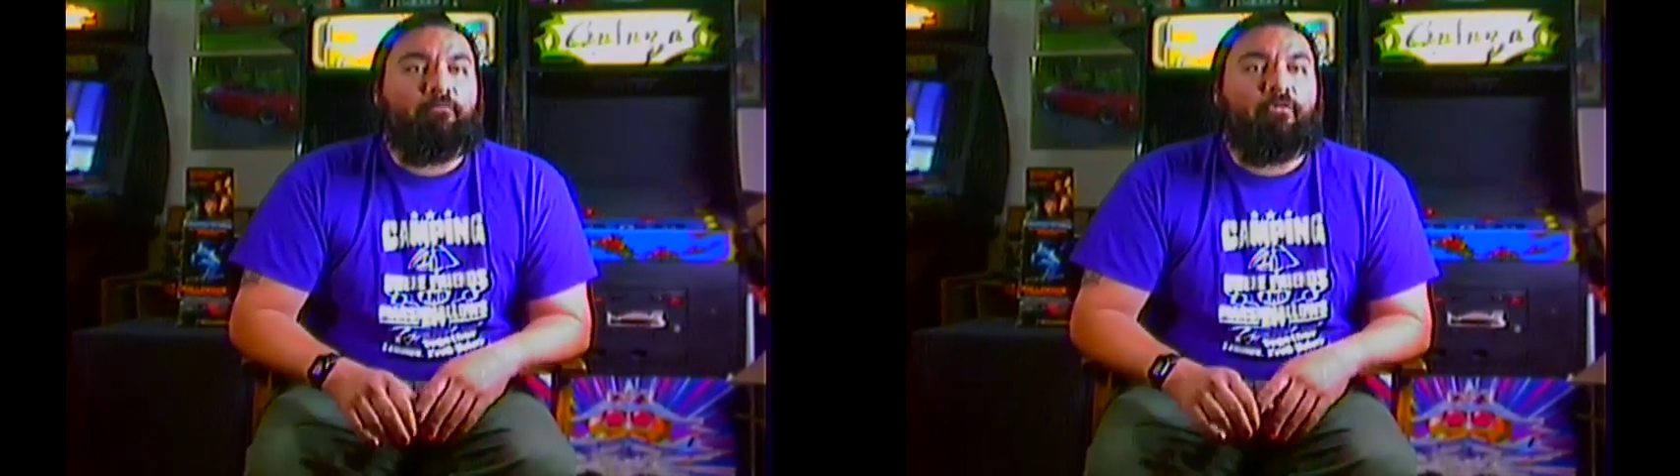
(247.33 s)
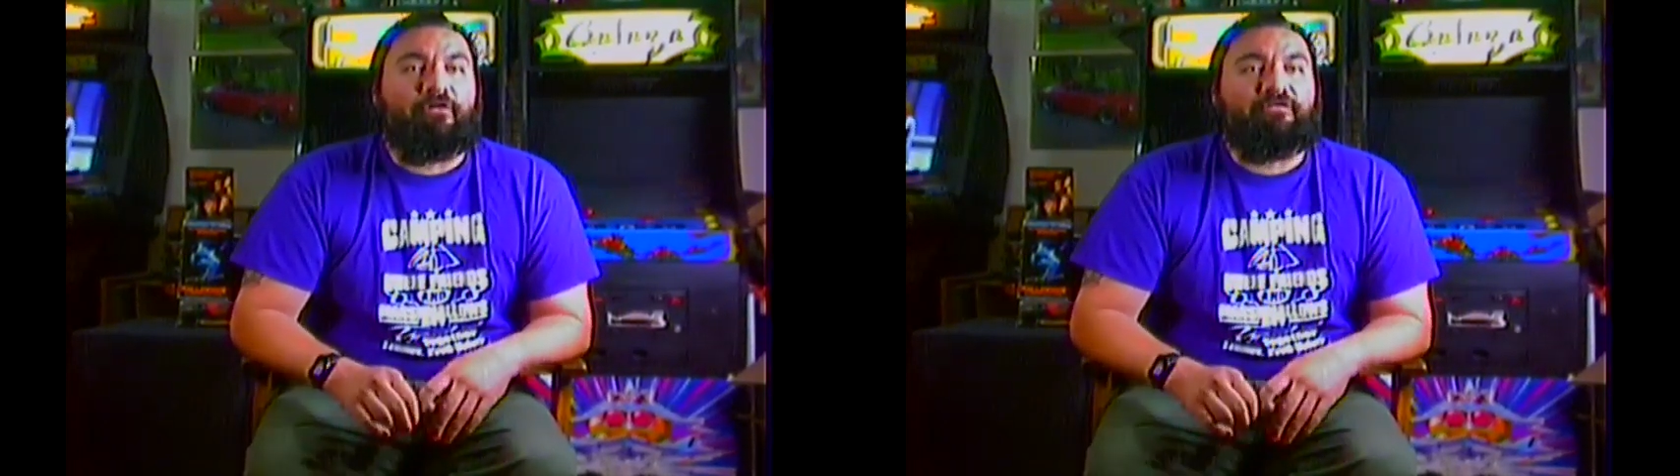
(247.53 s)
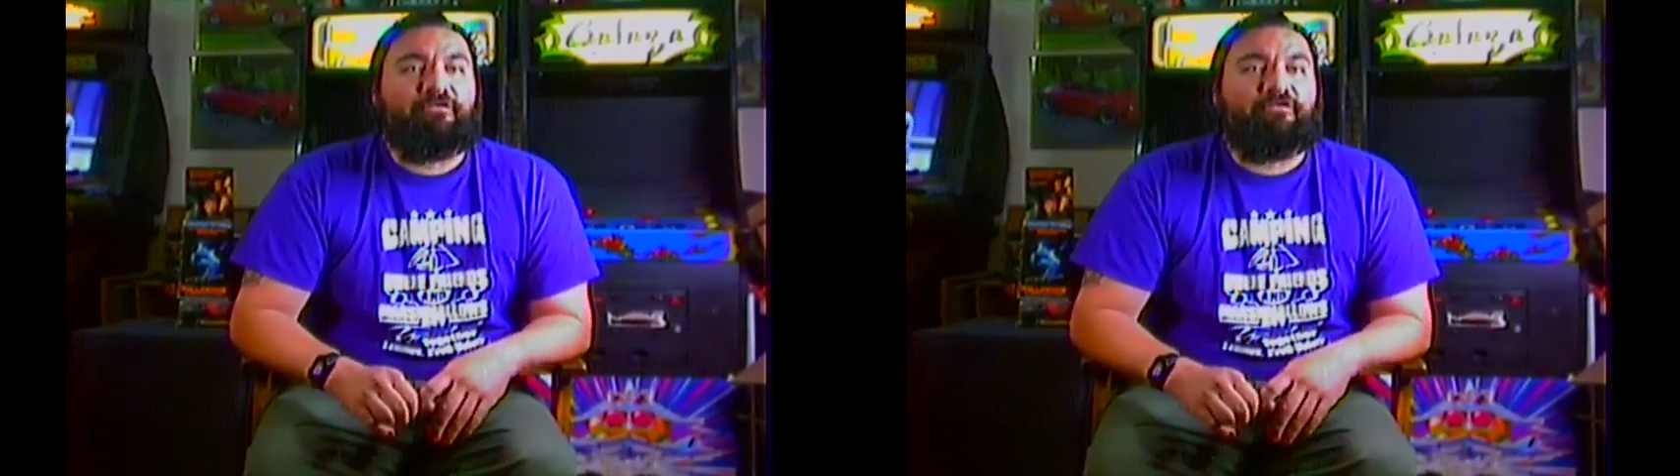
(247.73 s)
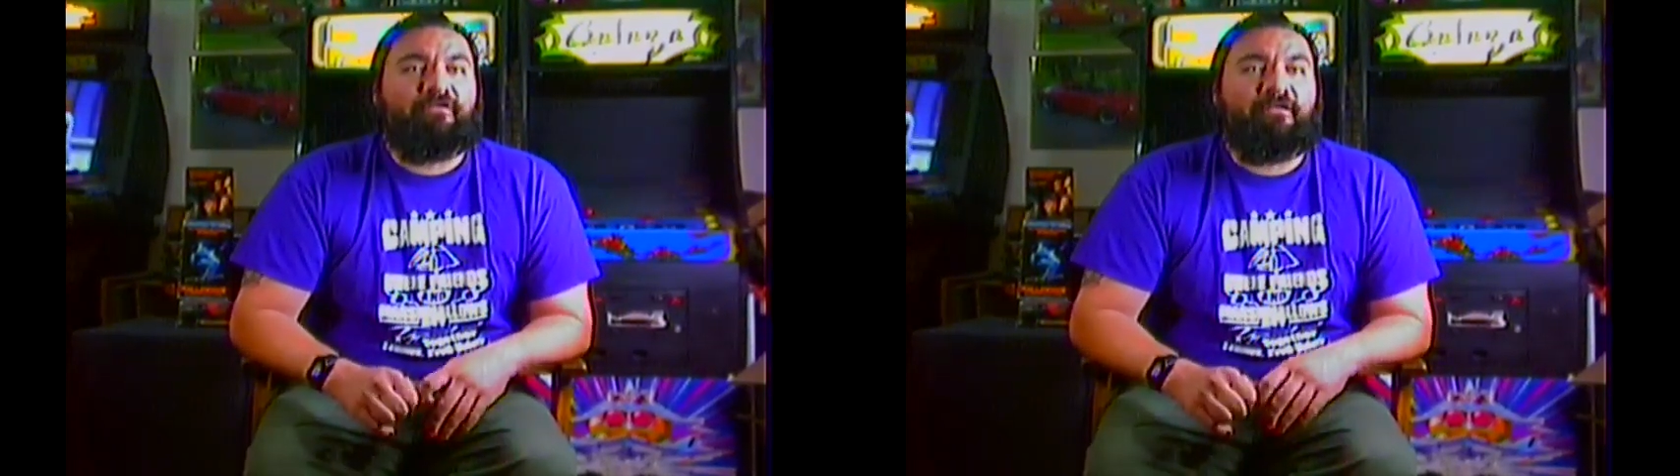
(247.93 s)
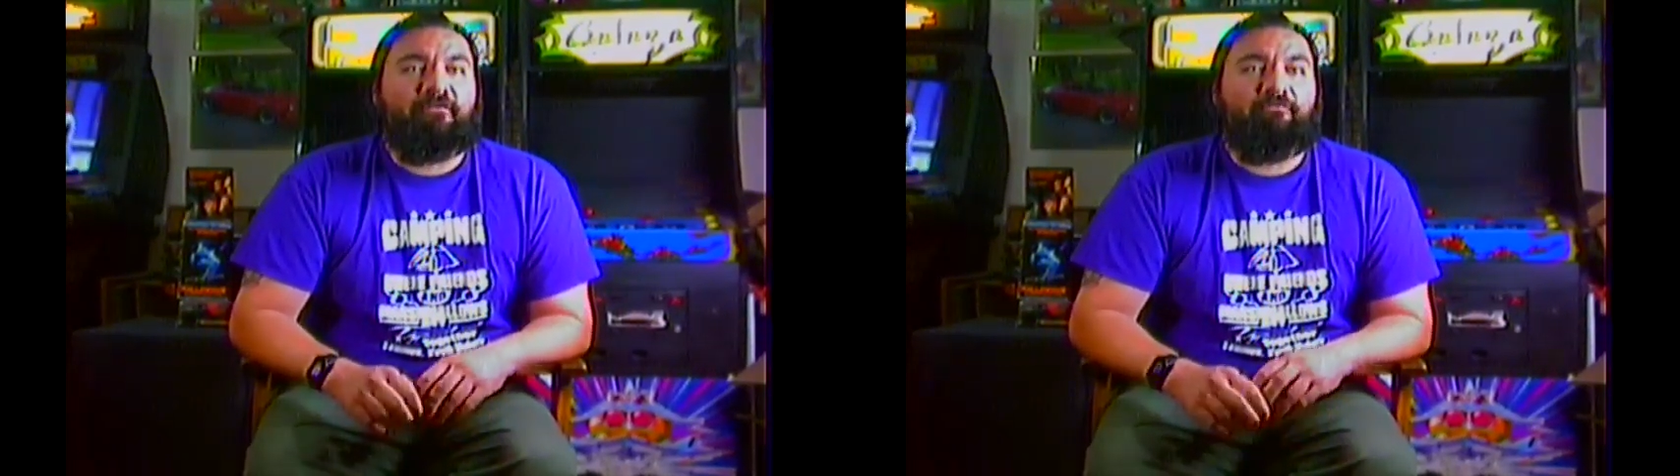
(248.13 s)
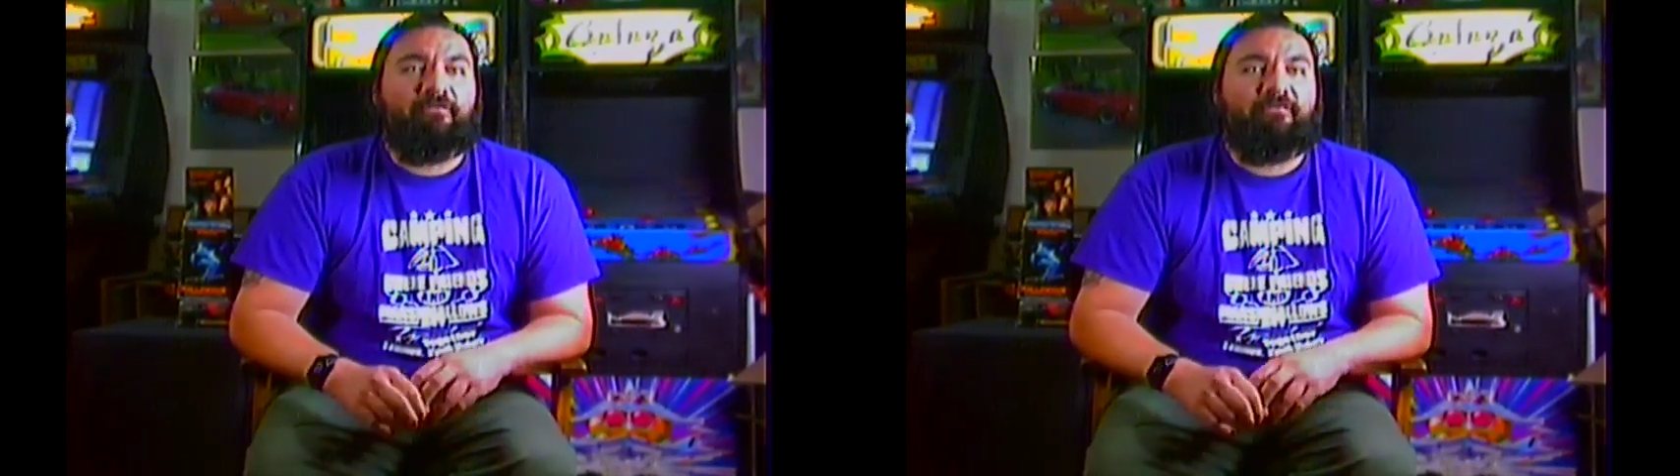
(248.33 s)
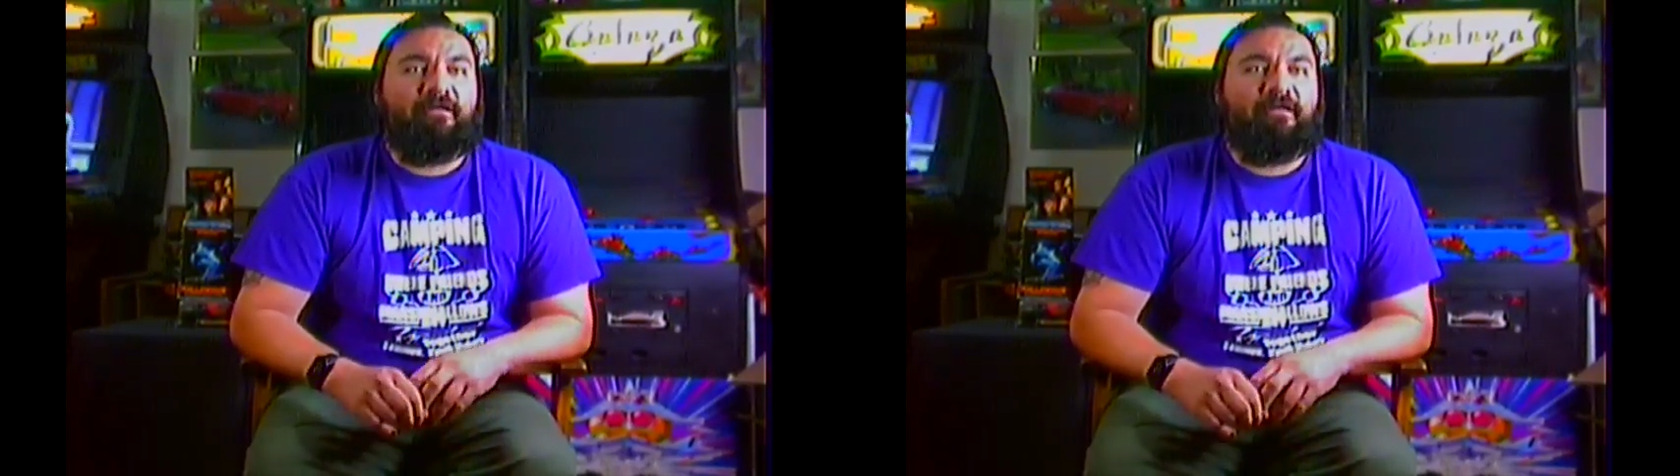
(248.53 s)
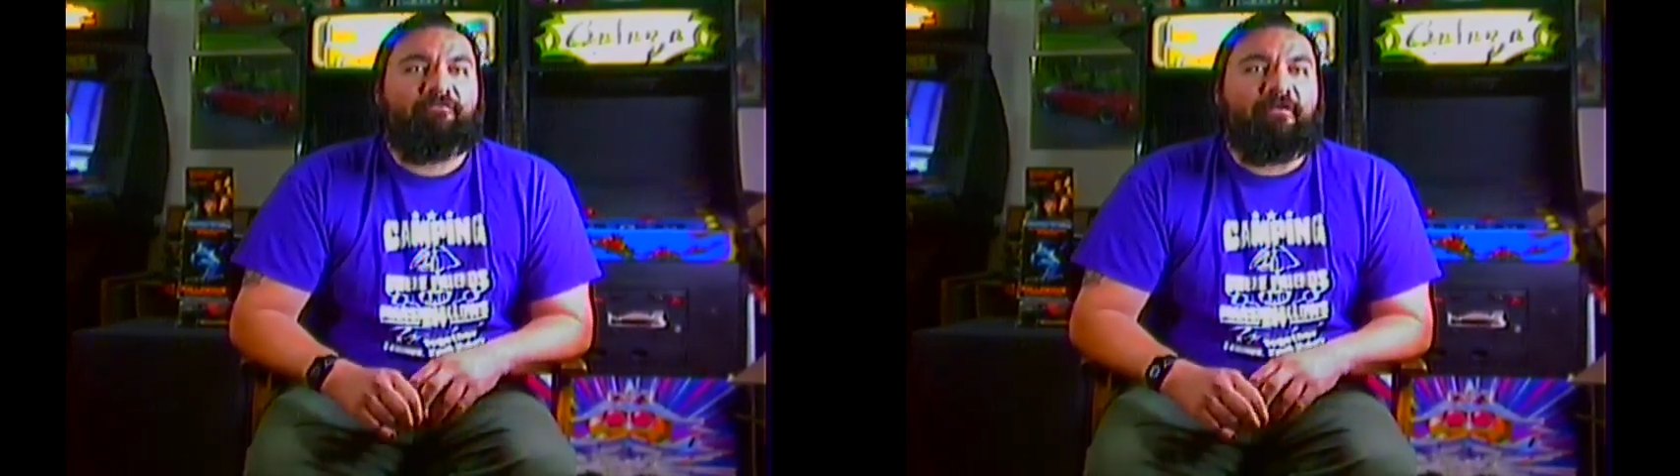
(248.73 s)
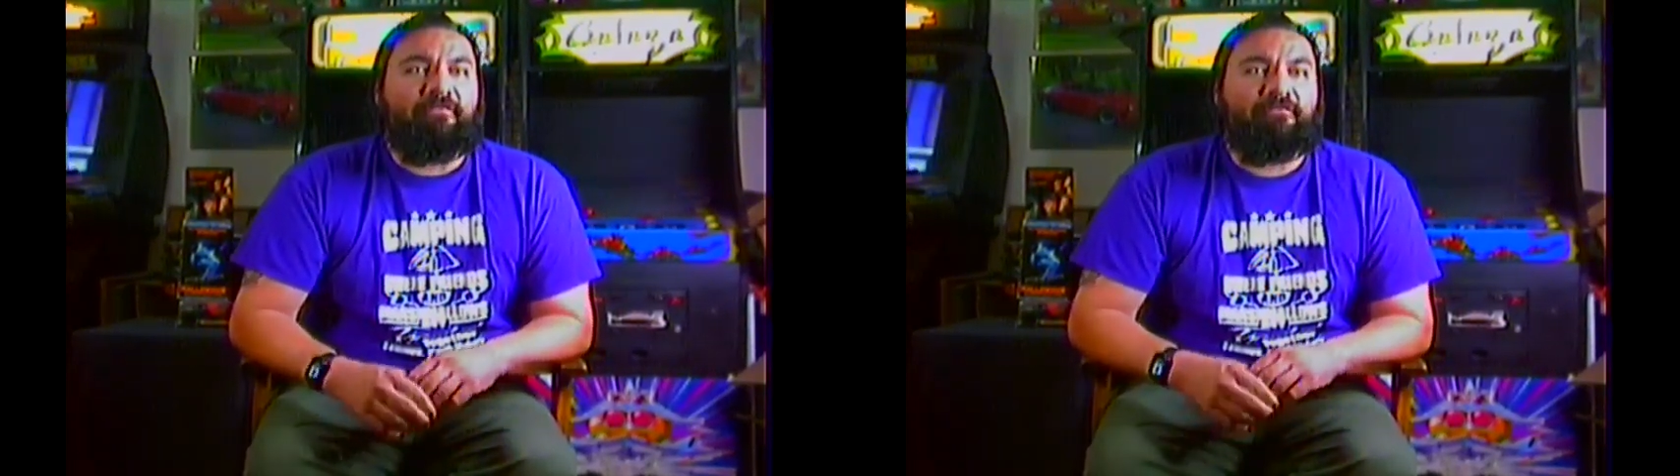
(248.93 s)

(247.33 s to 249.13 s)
more associated with Friday